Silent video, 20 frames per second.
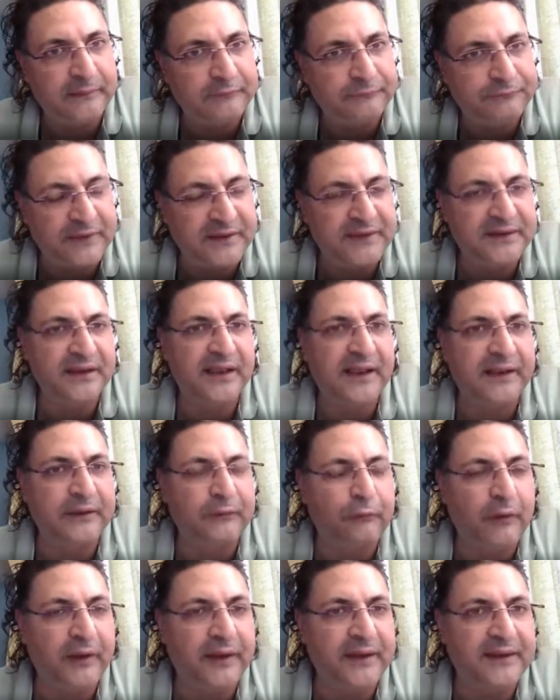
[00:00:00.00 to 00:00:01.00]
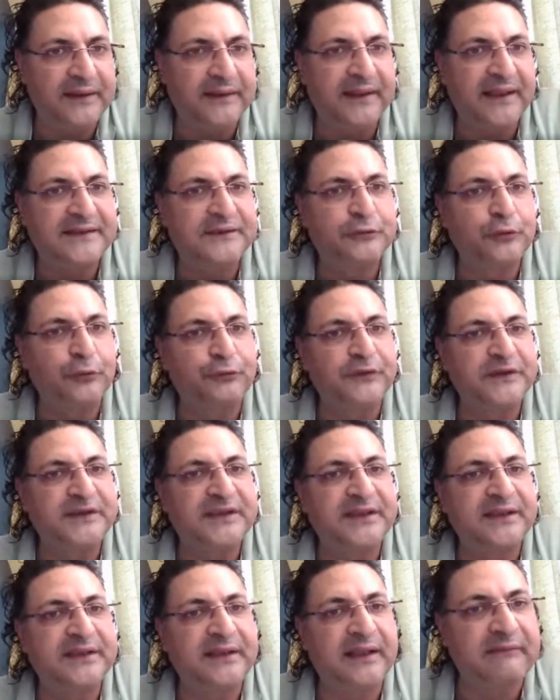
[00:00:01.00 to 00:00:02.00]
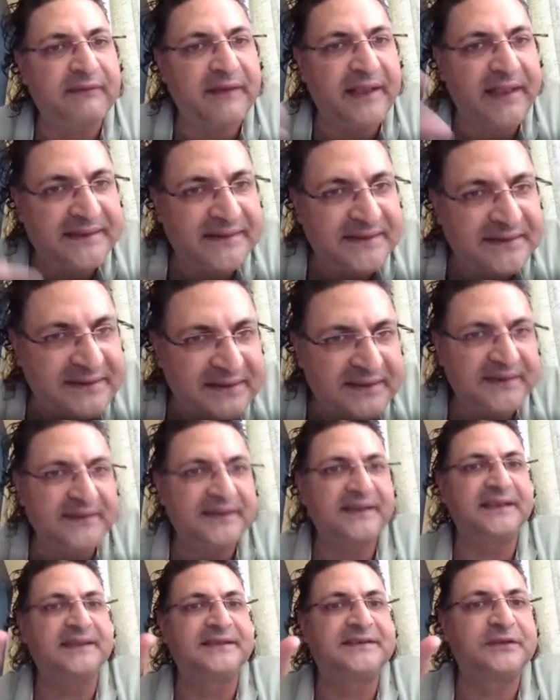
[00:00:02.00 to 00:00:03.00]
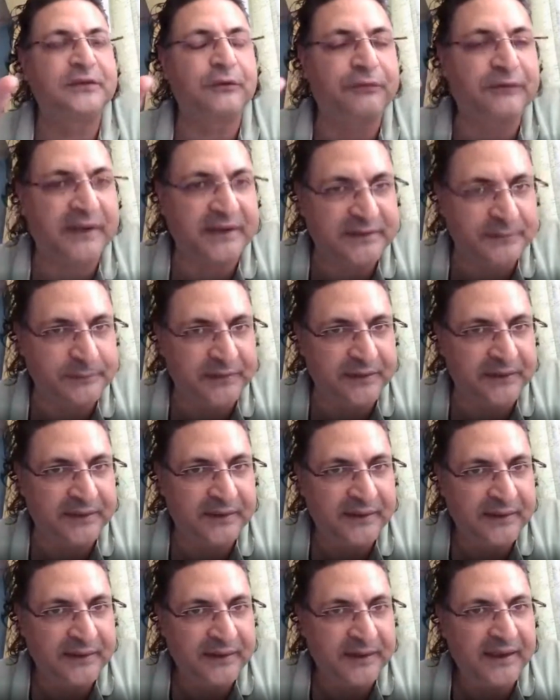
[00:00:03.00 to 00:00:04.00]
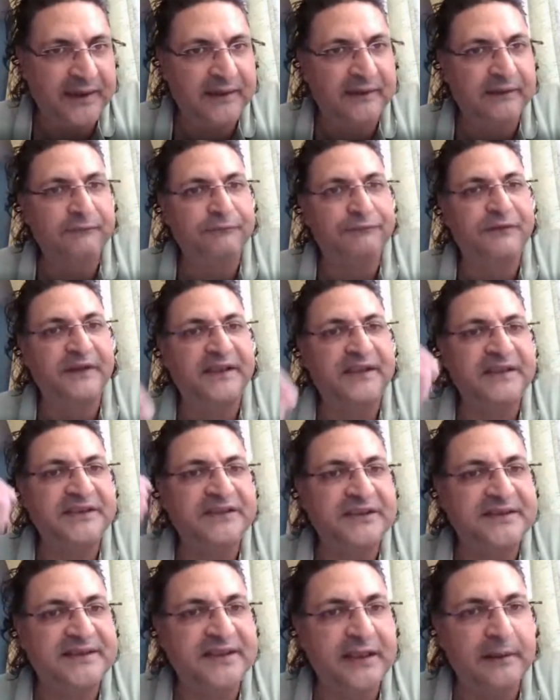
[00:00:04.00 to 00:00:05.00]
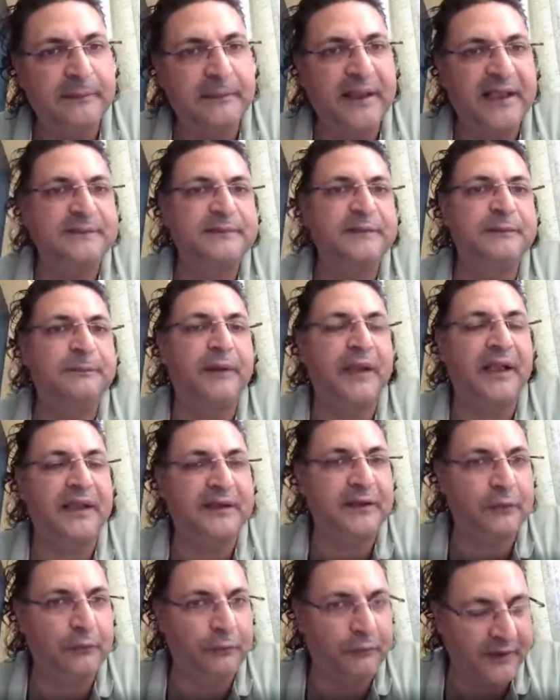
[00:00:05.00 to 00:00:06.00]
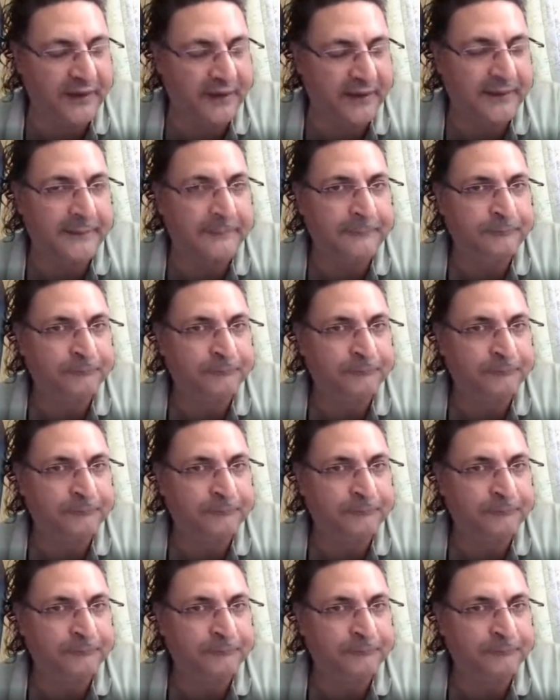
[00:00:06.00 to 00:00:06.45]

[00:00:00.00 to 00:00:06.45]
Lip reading: further inquiring, that Sufi saint never existed in the history of Kashmir. A fictitious name has been planted over it.